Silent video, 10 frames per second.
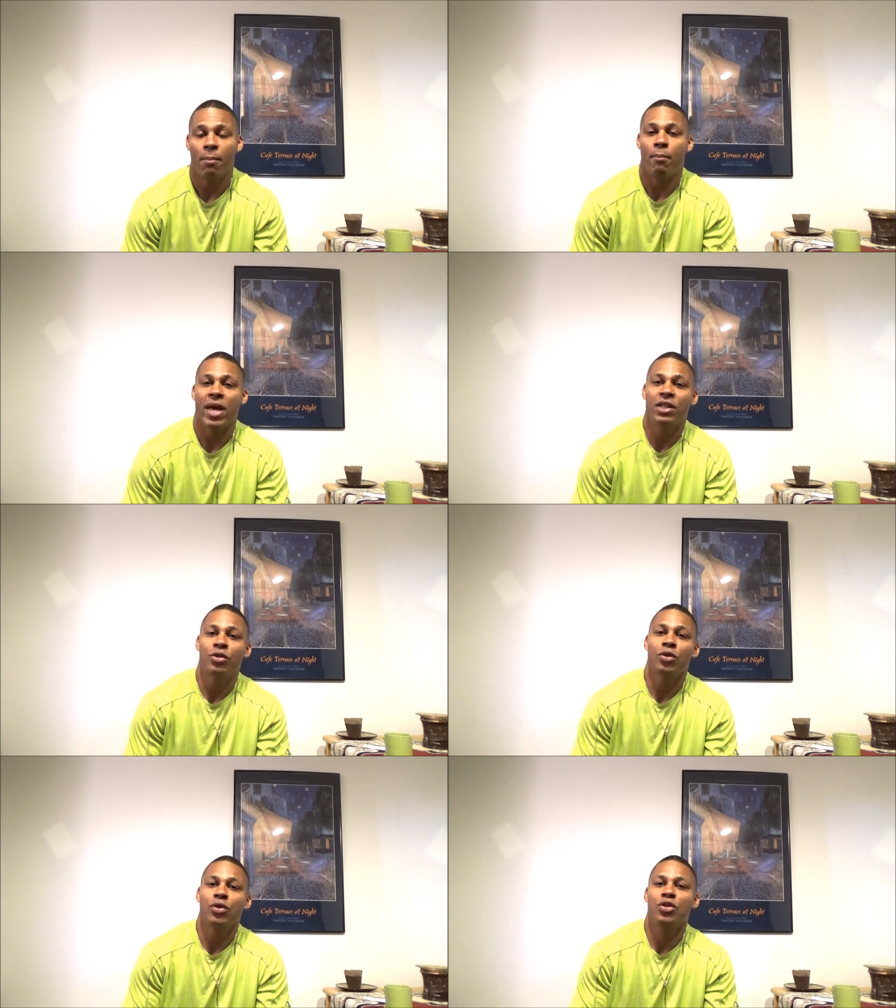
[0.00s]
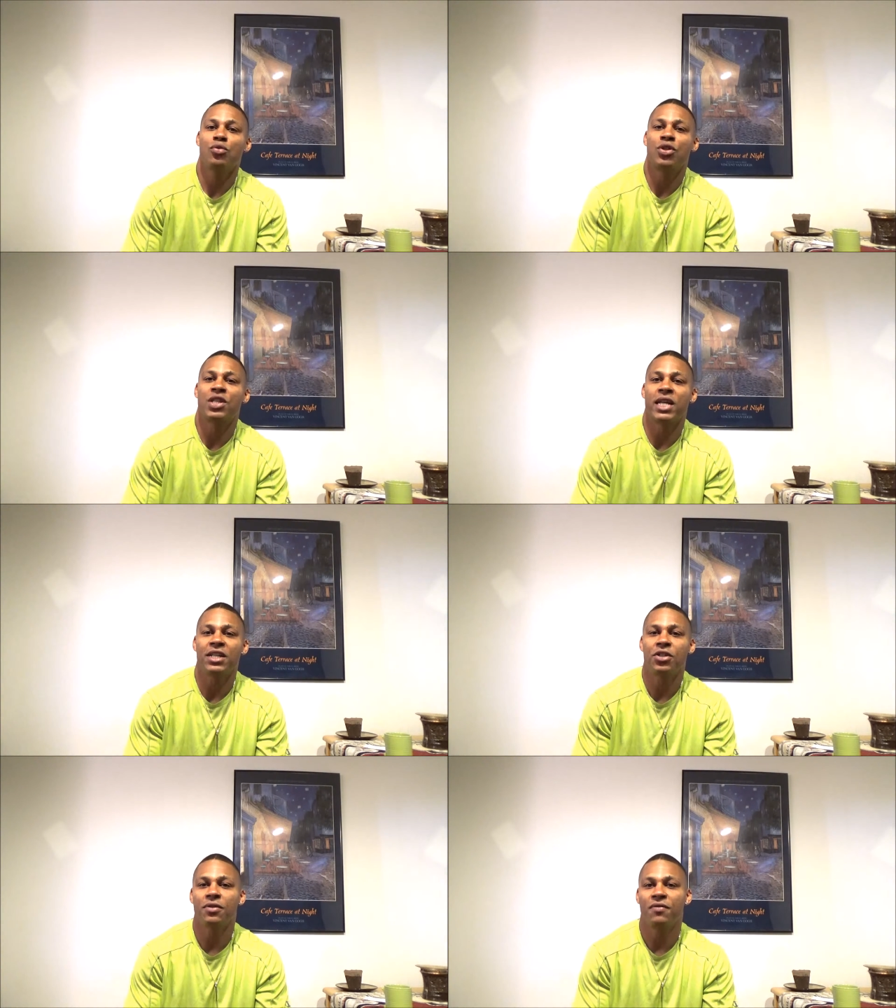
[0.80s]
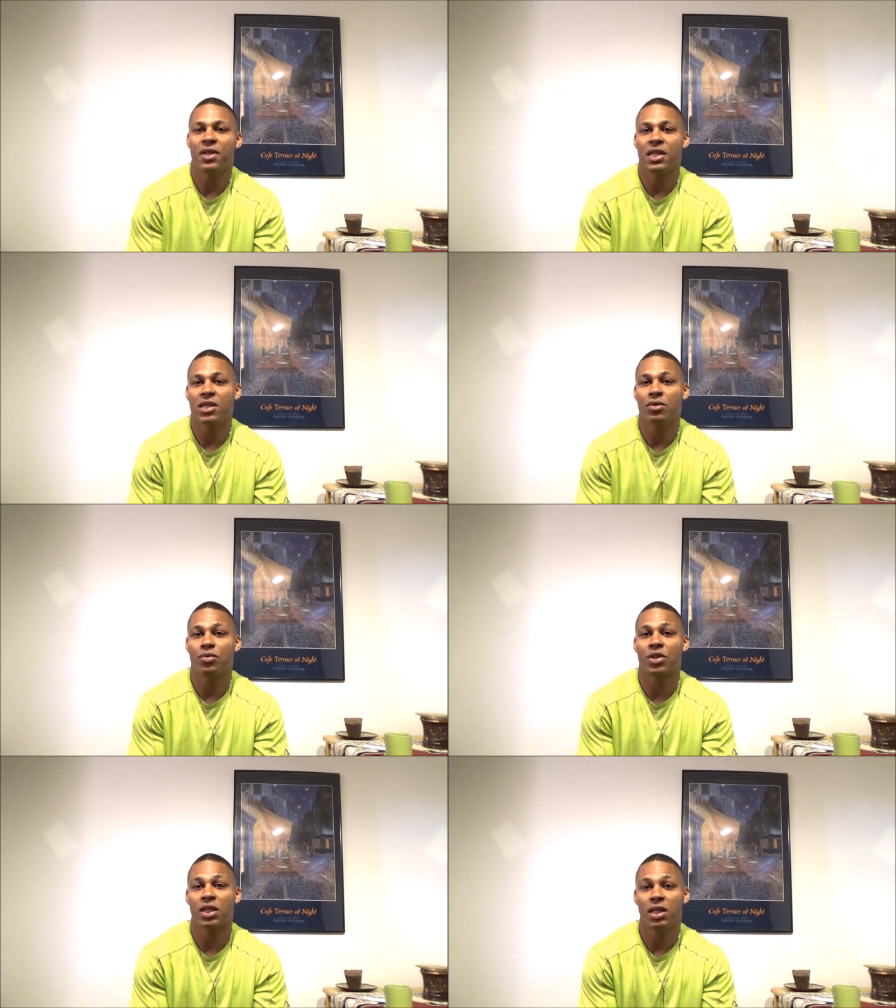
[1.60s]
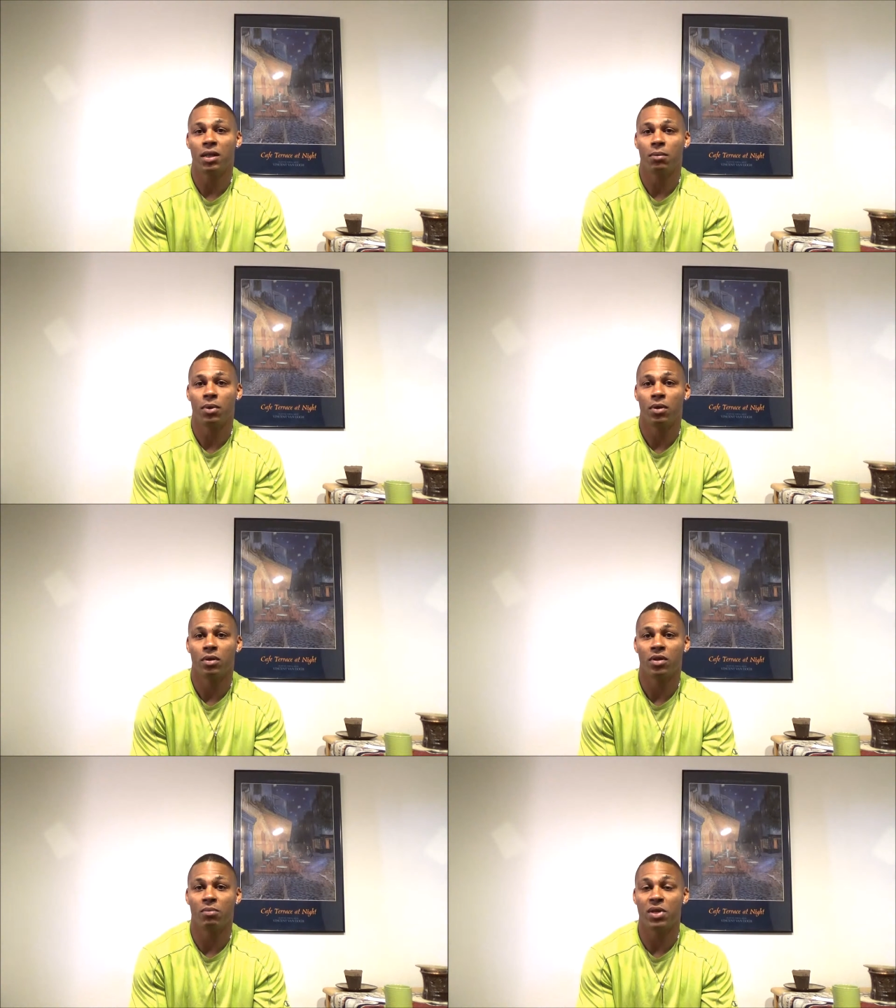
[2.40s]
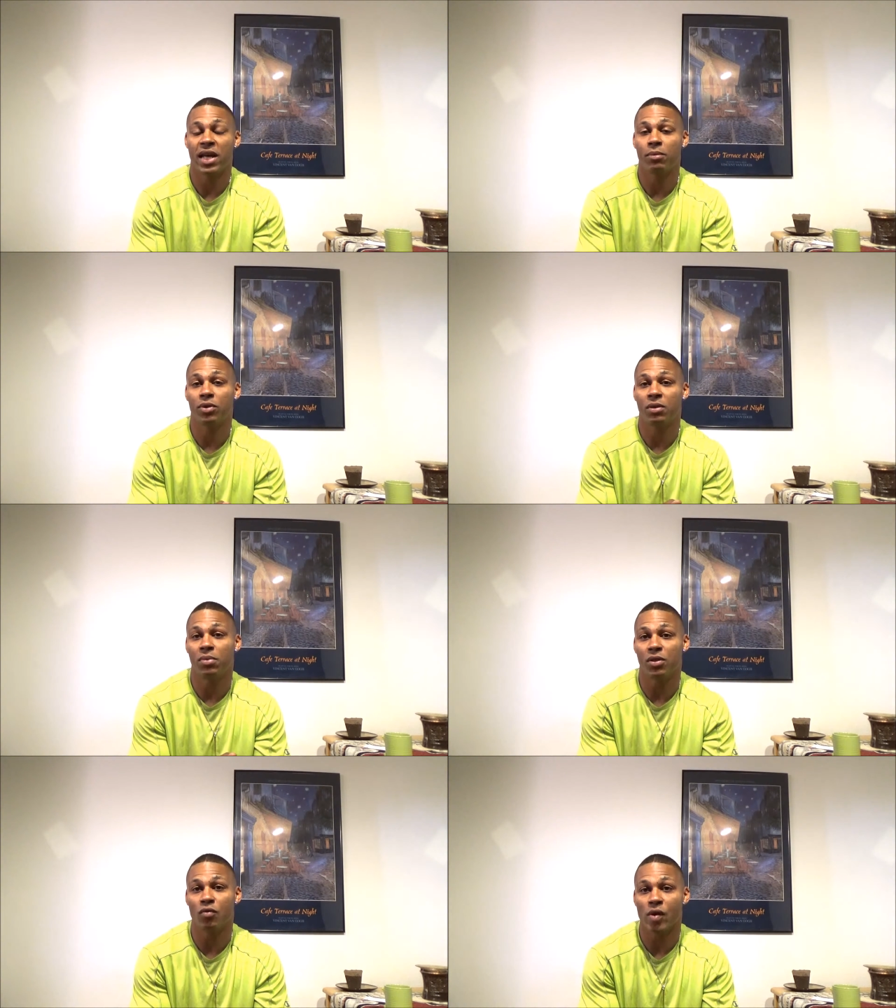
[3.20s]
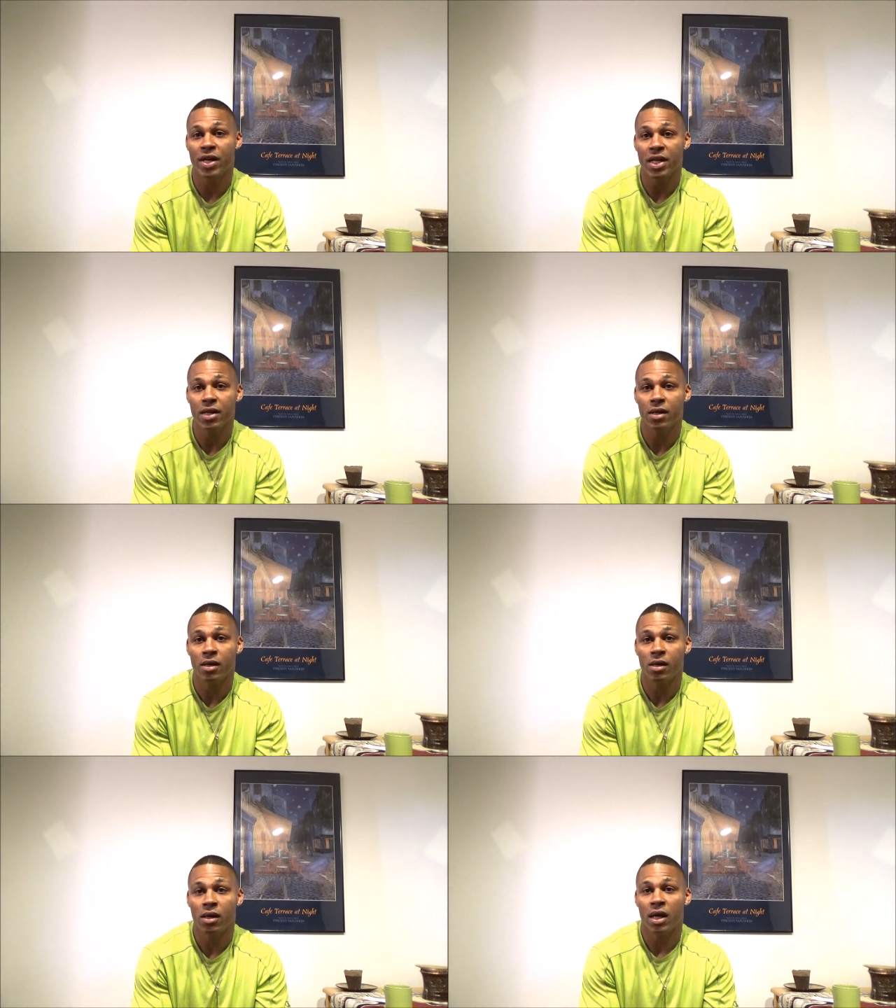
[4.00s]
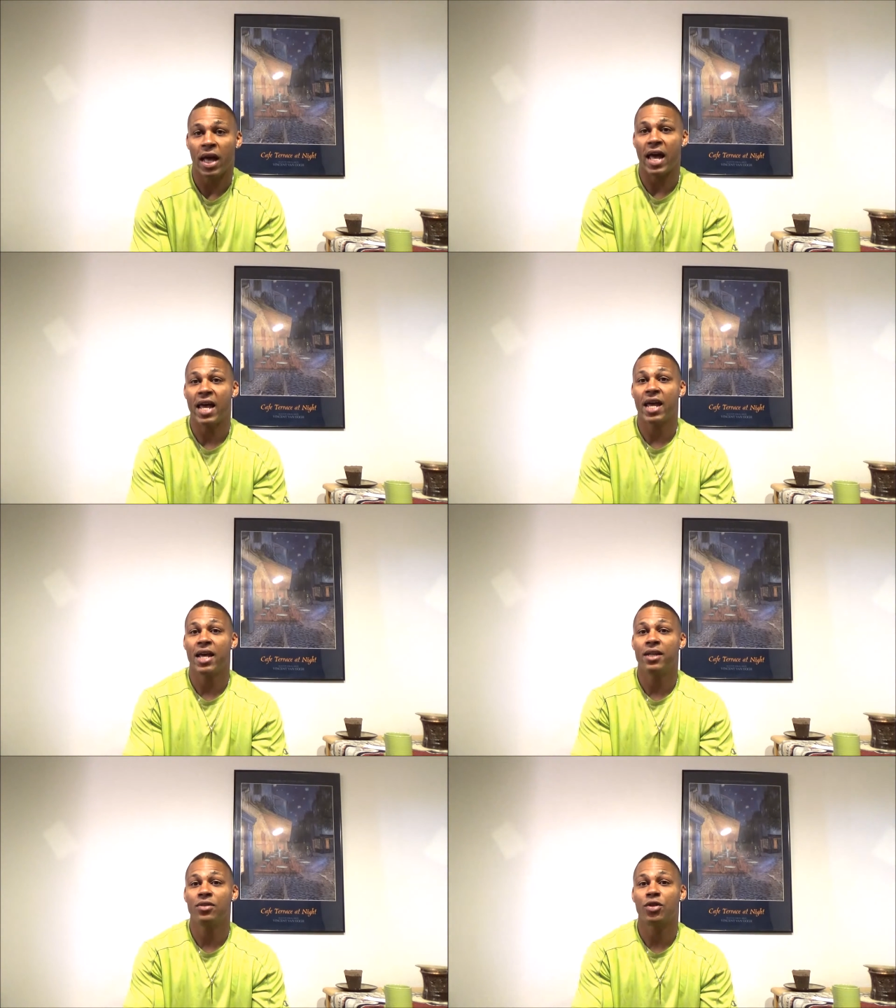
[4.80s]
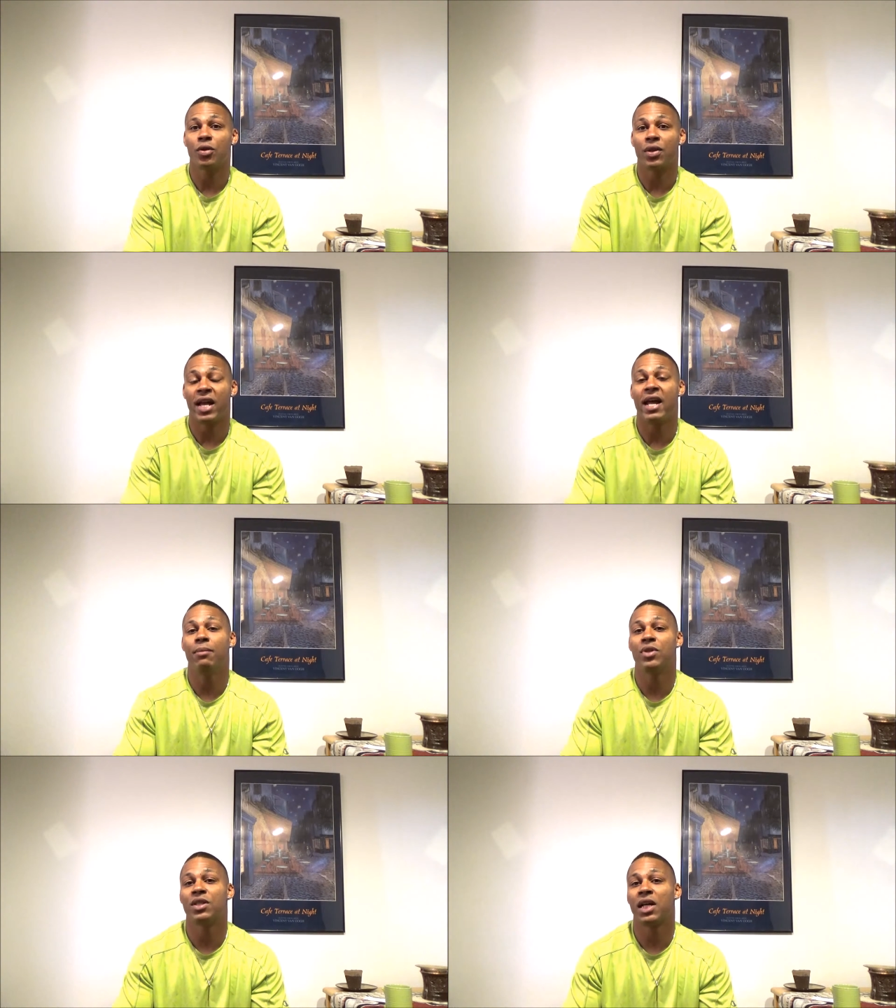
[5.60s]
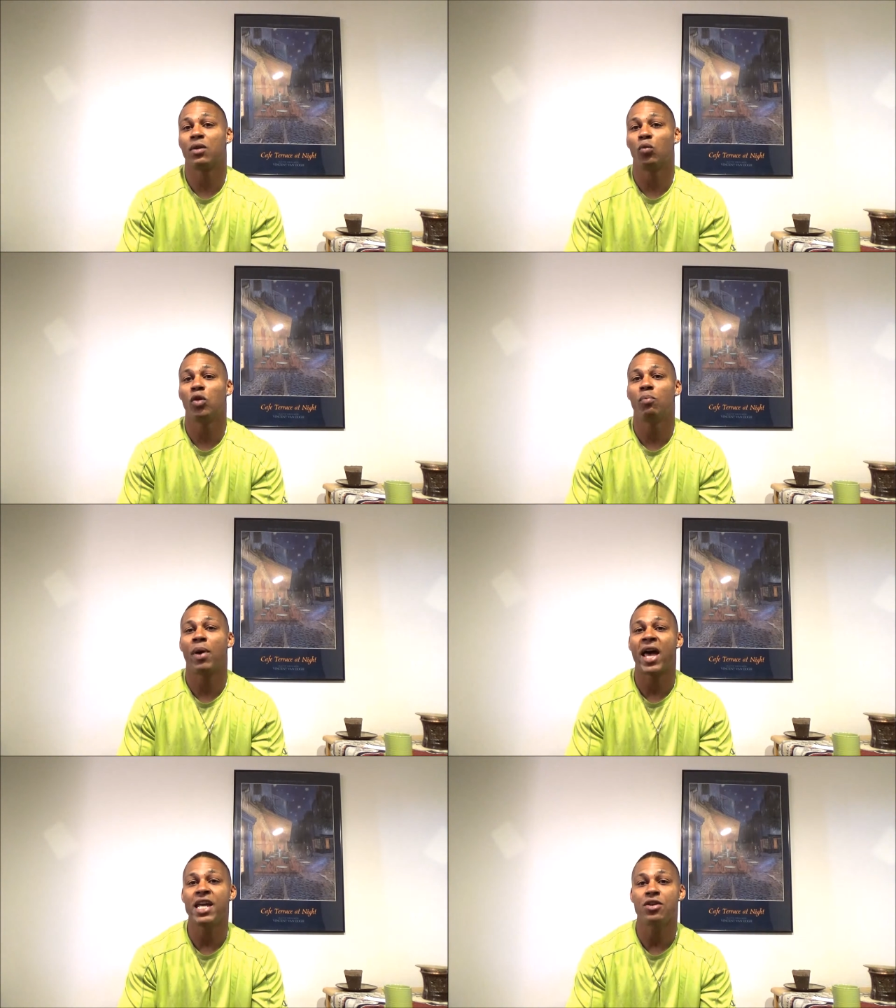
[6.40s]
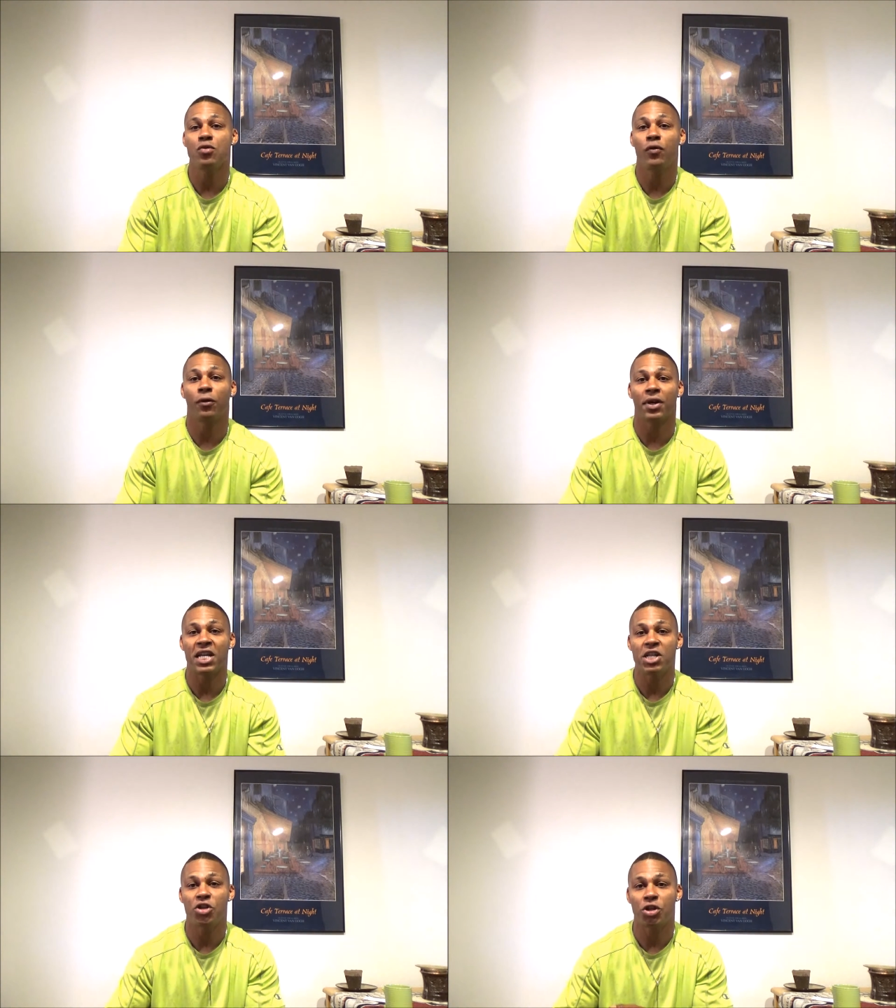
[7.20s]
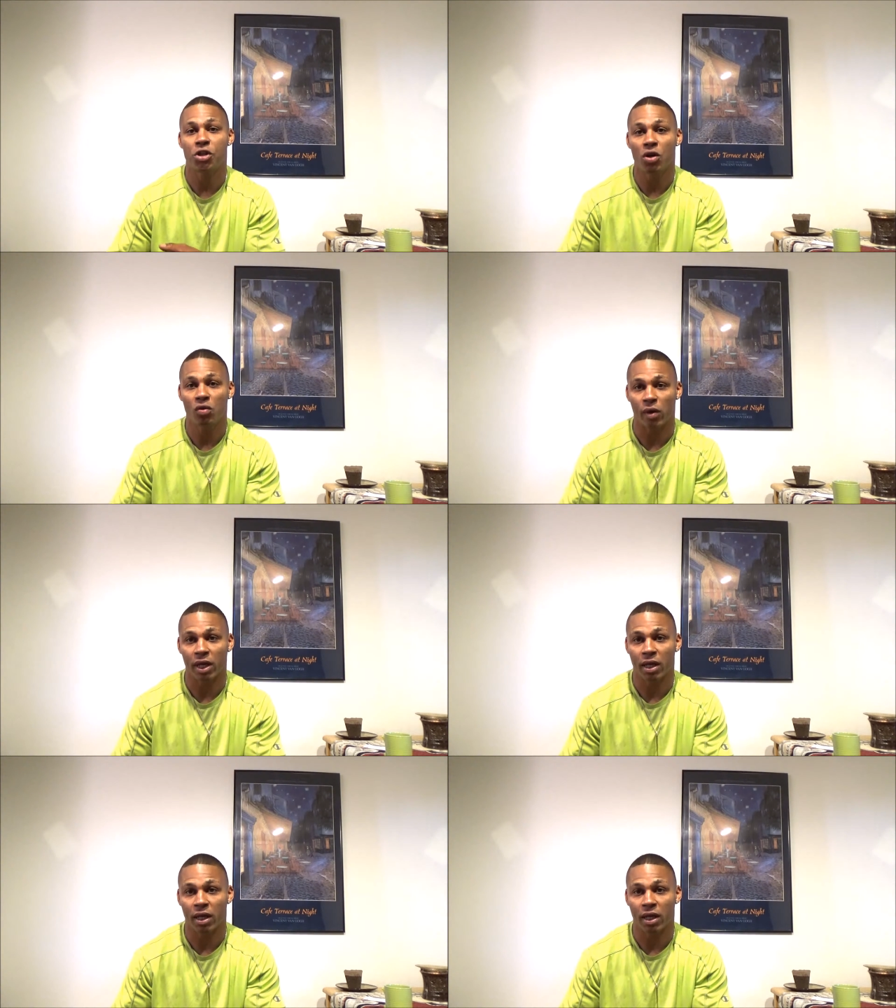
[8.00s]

make sure you set your videos up to be able to be rented and so that Amazon will pay you for each showing.